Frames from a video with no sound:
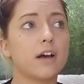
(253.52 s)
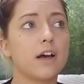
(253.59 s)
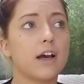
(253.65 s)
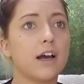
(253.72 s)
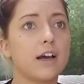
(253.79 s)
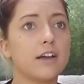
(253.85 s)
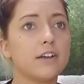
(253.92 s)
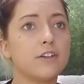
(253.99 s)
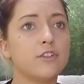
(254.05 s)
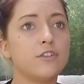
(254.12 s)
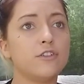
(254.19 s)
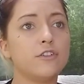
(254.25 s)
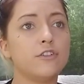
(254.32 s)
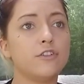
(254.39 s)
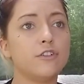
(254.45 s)
I
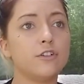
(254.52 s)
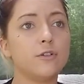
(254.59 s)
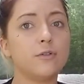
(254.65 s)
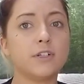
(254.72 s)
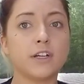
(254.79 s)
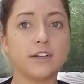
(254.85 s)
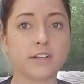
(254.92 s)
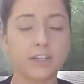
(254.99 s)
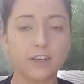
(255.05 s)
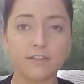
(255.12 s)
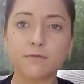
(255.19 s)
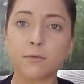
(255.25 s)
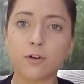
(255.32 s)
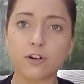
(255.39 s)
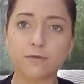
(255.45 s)
do tend to
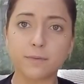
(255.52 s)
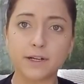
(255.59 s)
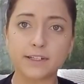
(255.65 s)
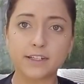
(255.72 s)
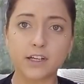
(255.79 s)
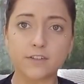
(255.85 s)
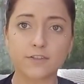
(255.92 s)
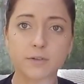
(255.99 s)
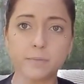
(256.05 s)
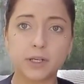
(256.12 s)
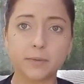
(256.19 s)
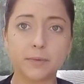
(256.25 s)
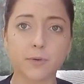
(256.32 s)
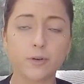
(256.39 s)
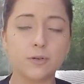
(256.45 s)
give more of myself to
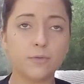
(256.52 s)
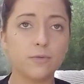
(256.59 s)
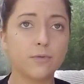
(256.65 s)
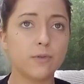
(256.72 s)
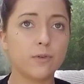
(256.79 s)
people